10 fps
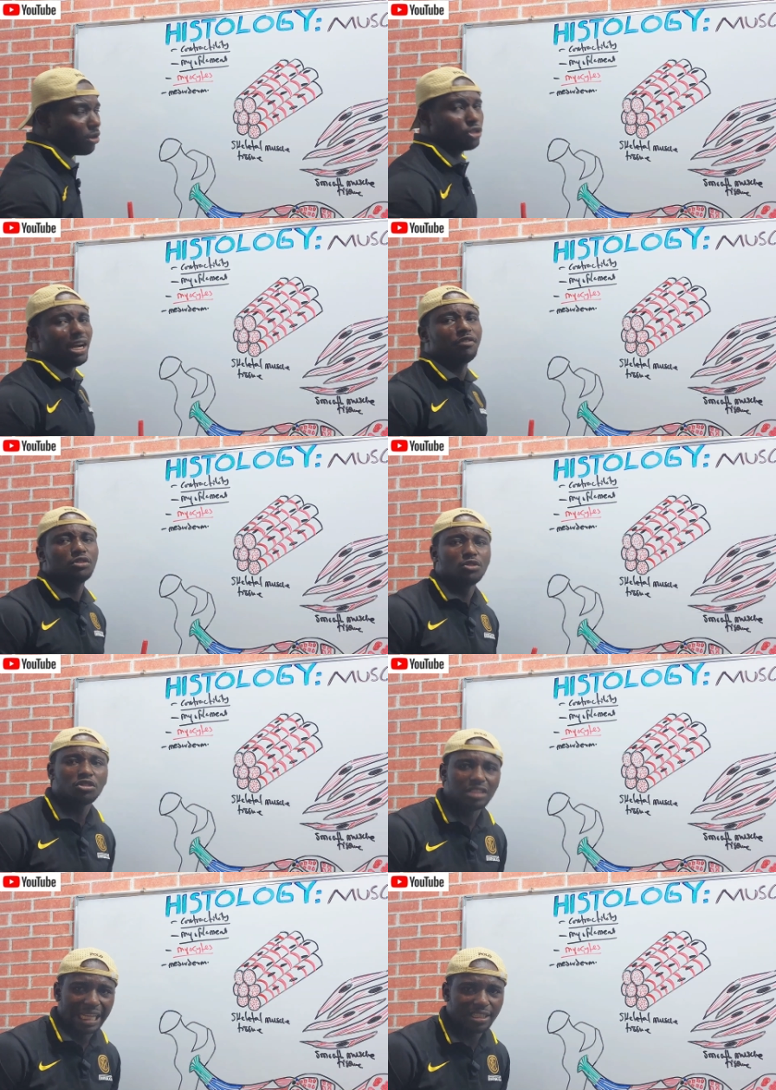But you have to
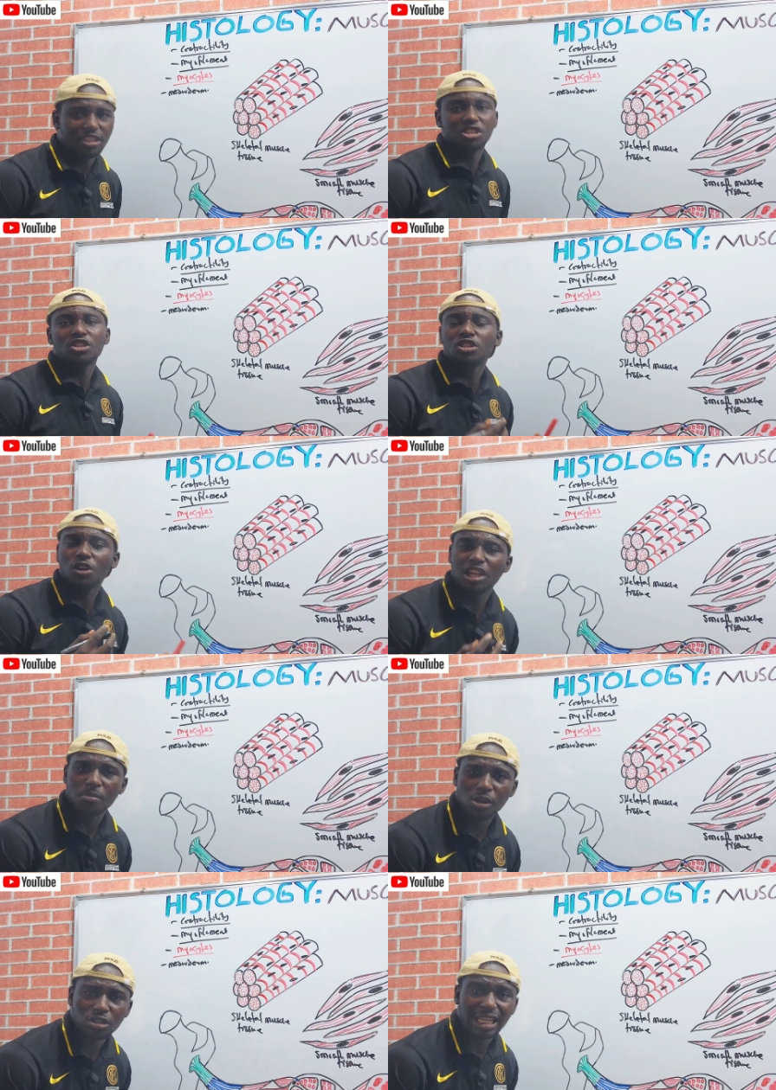note that it is not all the
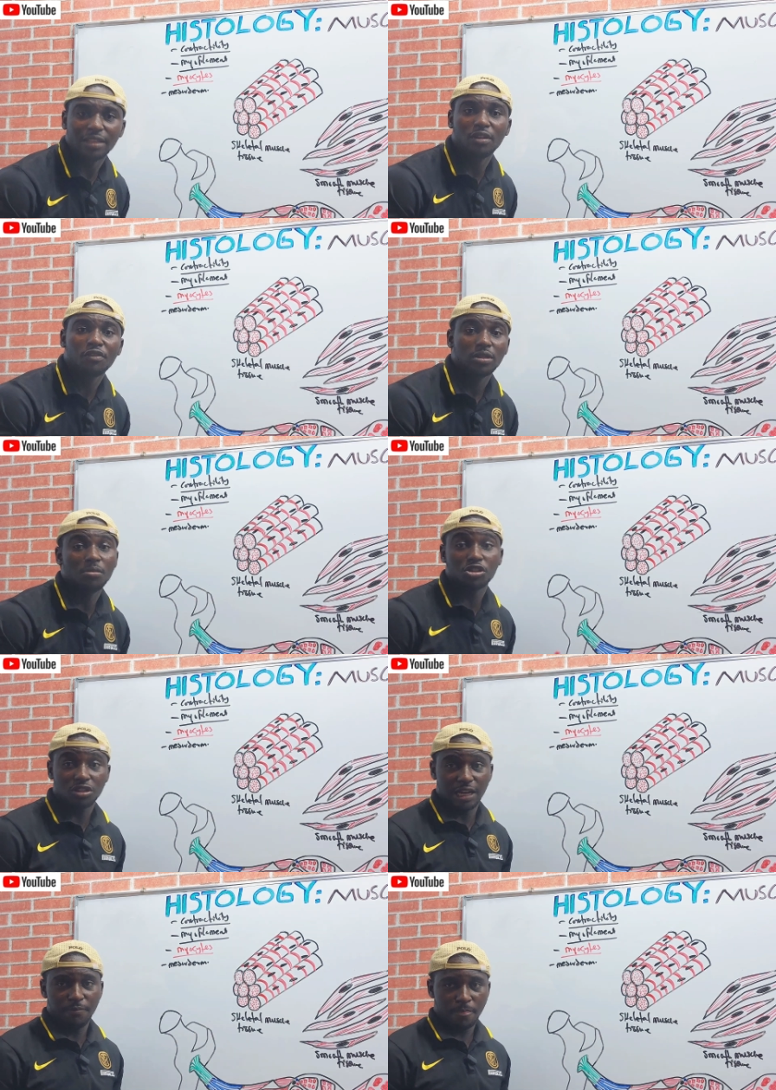muscles that develop from the
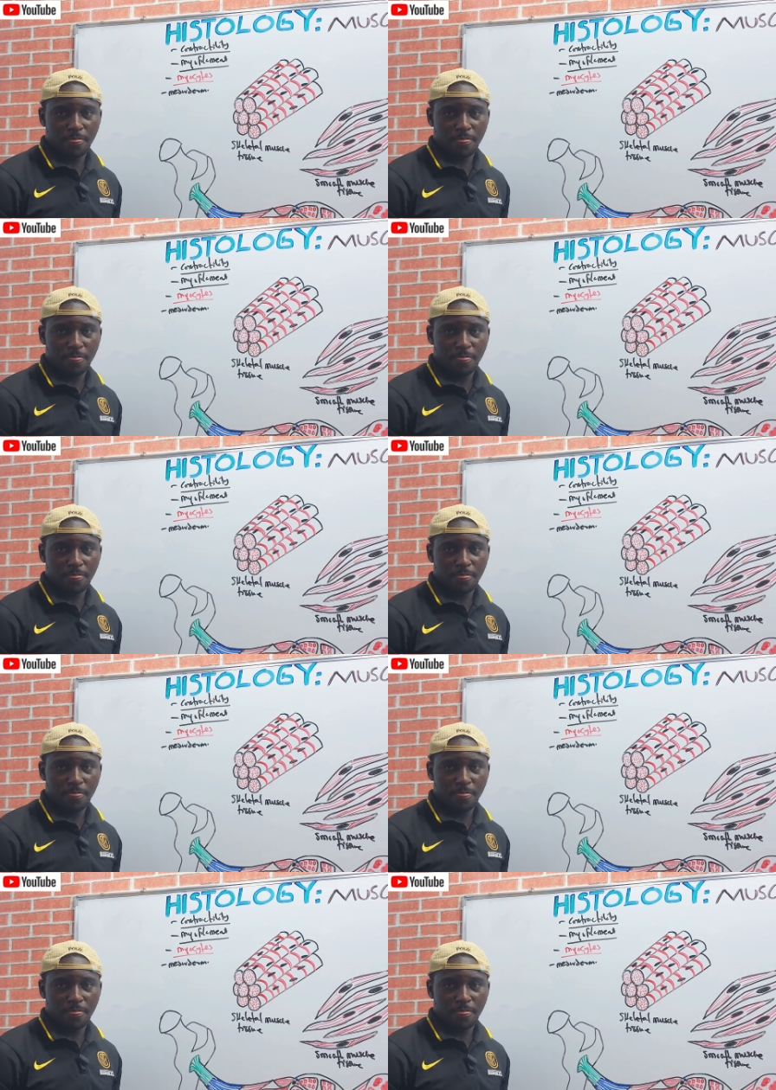mesoderm.